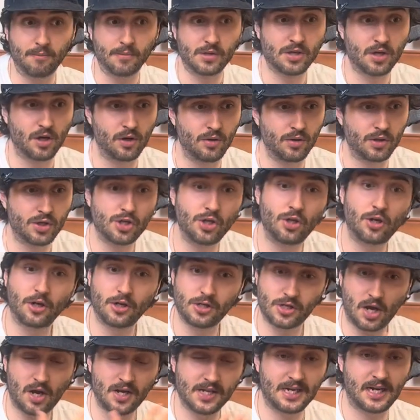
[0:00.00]
So Studio
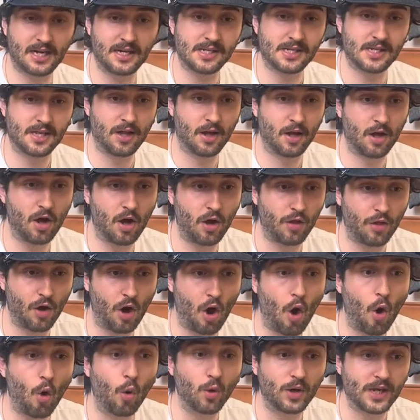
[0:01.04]
D'Artisan is the
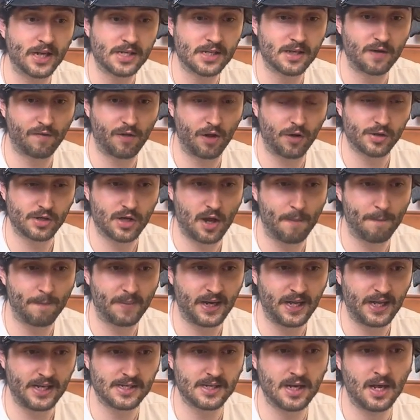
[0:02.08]
oldest of those
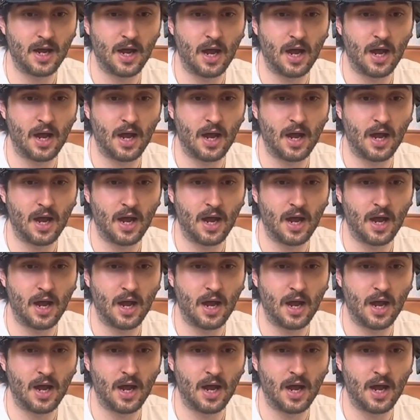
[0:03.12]
companies.